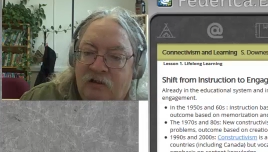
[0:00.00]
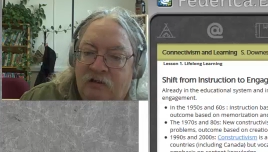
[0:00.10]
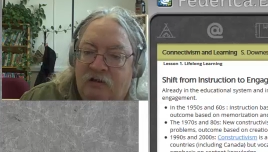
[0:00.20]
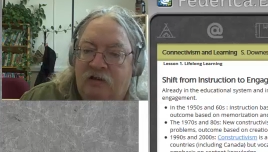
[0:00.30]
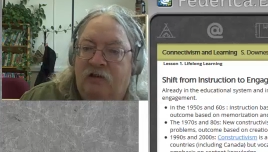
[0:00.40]

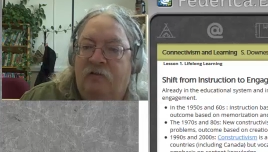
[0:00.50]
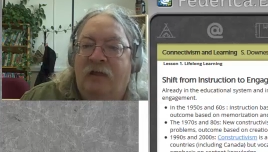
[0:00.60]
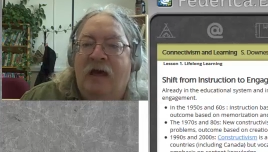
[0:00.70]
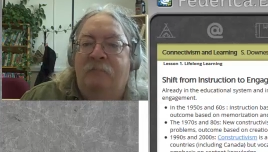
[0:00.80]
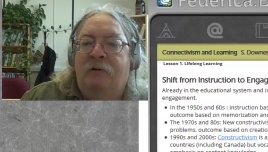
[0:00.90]
click on
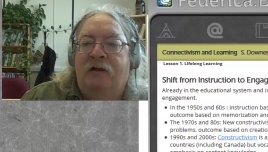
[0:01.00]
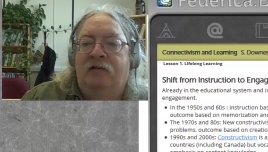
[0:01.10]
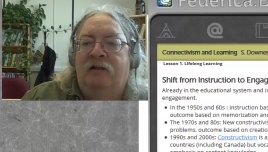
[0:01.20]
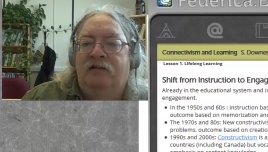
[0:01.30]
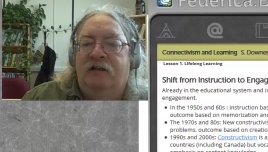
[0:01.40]
that
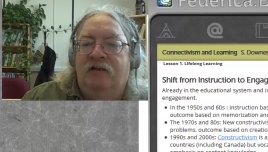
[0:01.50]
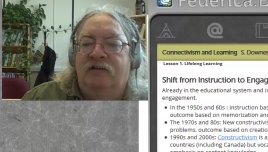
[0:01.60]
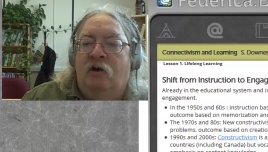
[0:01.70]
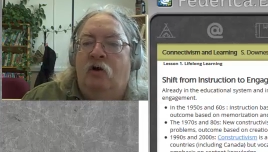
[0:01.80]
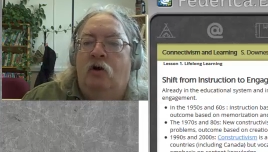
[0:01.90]
button that says
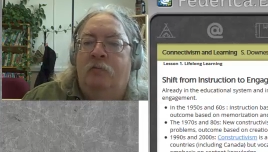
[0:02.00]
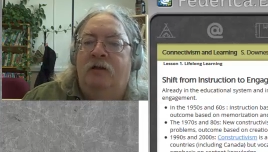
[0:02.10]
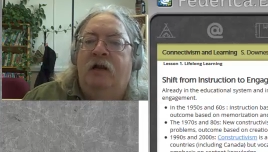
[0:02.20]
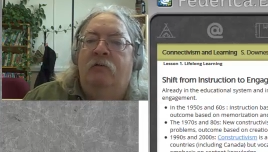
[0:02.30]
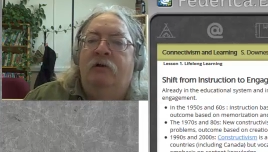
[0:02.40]
home
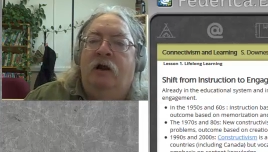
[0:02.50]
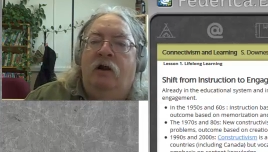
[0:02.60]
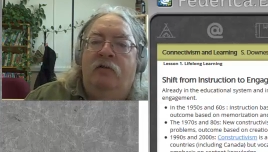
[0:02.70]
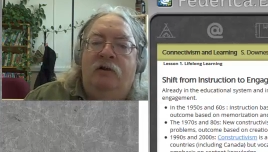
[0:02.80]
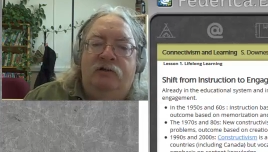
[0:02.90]
and there we
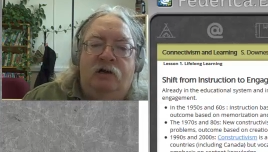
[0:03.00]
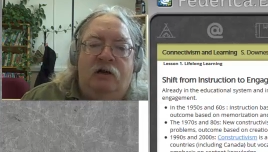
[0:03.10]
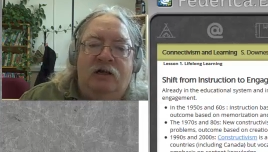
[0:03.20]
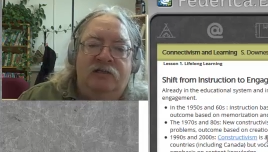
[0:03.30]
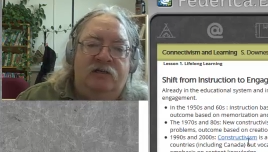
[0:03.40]
are, there's our
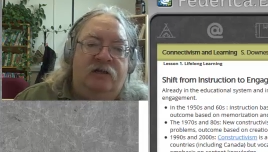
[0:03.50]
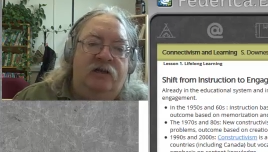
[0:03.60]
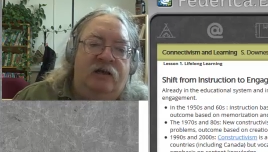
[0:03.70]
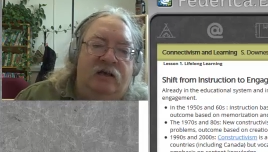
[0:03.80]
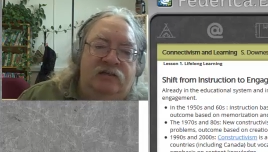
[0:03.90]
lesson
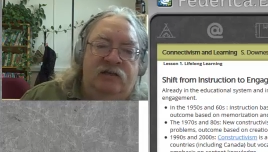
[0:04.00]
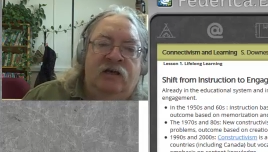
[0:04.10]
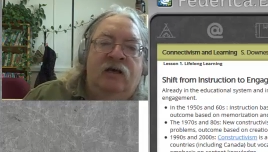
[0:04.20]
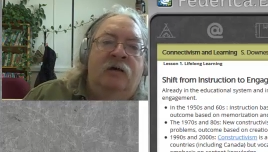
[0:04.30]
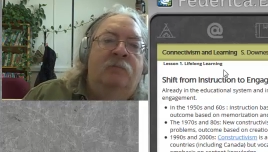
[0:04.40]
index.
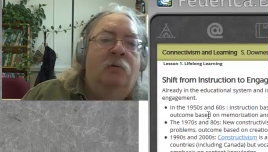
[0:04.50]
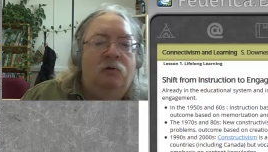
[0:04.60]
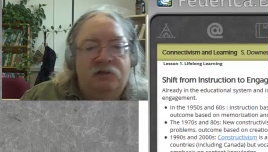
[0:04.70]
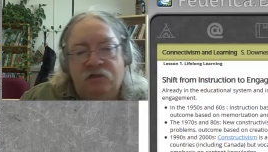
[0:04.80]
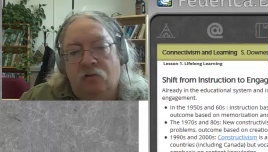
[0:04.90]
But
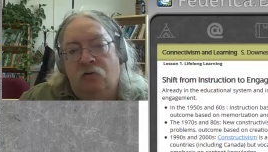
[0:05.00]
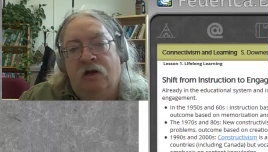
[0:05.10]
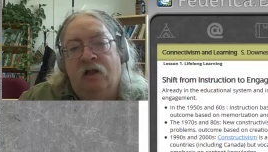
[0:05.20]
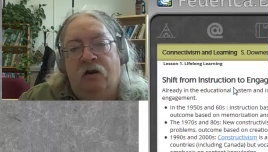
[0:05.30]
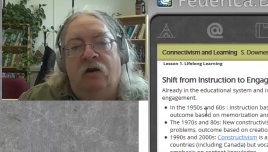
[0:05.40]
we're still
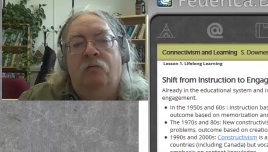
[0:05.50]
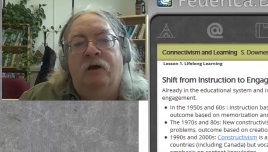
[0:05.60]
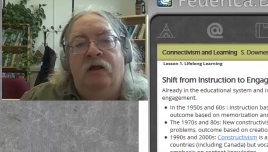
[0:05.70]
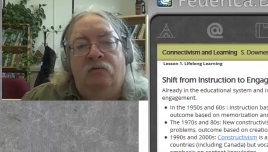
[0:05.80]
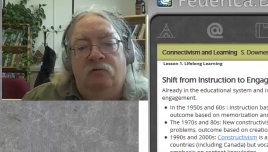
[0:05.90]
working our
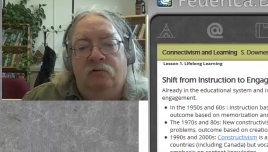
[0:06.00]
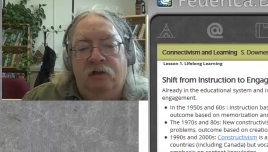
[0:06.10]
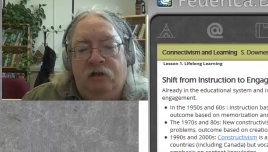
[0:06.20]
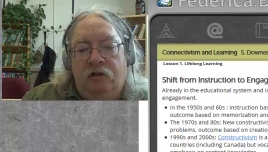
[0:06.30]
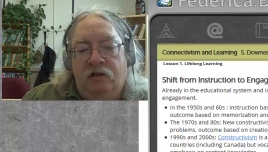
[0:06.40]
way through the
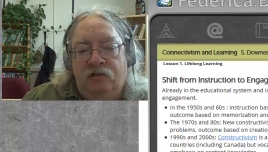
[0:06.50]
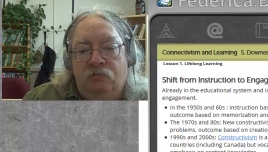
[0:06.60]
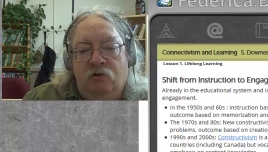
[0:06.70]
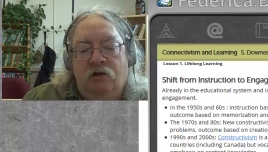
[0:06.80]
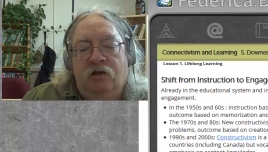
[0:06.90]
units.
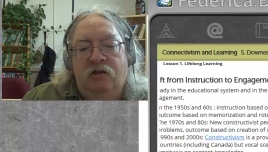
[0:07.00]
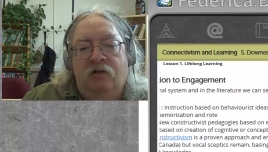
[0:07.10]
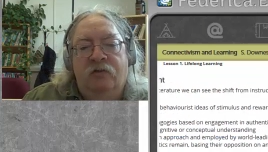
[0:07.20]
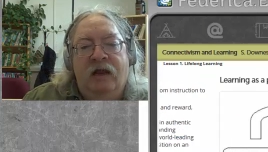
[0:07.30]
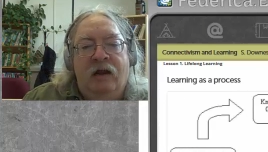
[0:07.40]
We'll click
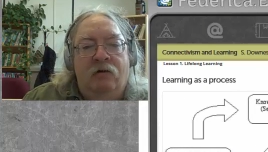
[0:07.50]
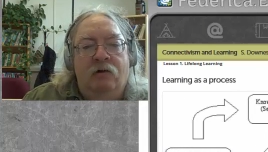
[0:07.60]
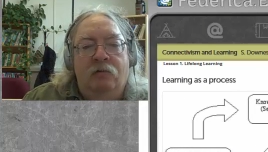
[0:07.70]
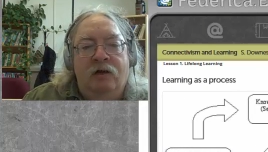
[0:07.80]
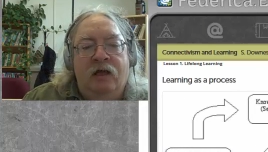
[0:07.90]
on the
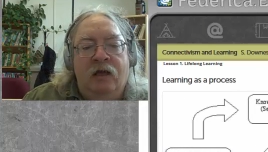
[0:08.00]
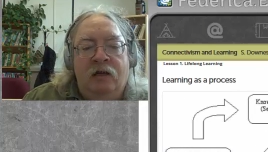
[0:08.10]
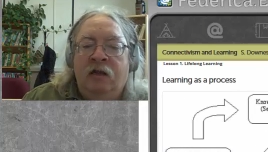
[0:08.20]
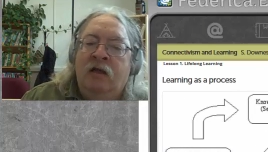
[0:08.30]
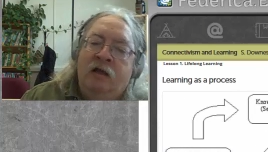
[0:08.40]
arrow
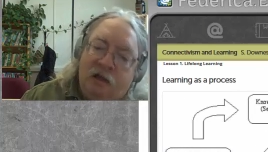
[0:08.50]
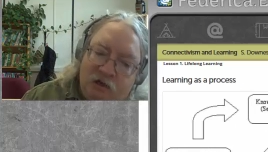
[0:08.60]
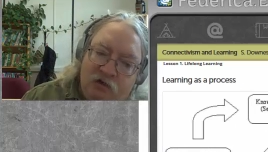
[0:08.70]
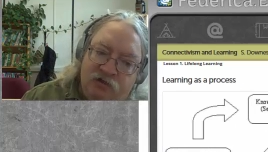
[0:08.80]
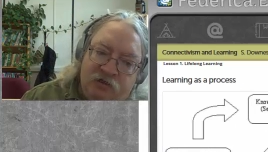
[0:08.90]
again.
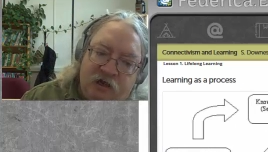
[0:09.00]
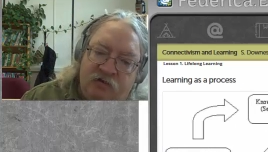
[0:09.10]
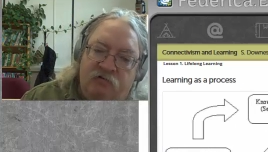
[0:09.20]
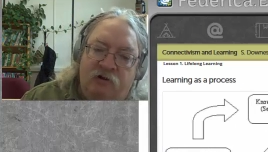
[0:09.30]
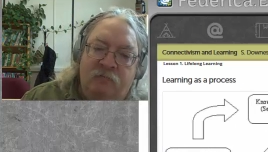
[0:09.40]
Here's
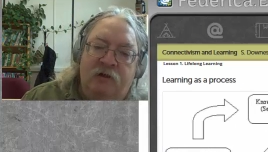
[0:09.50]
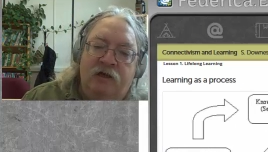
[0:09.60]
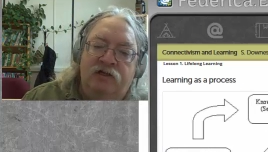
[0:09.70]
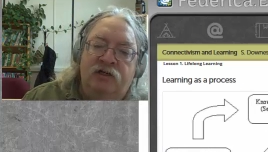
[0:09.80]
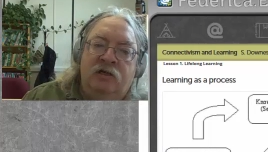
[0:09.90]
another
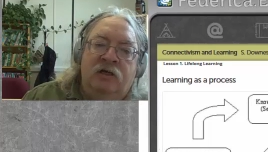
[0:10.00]
image.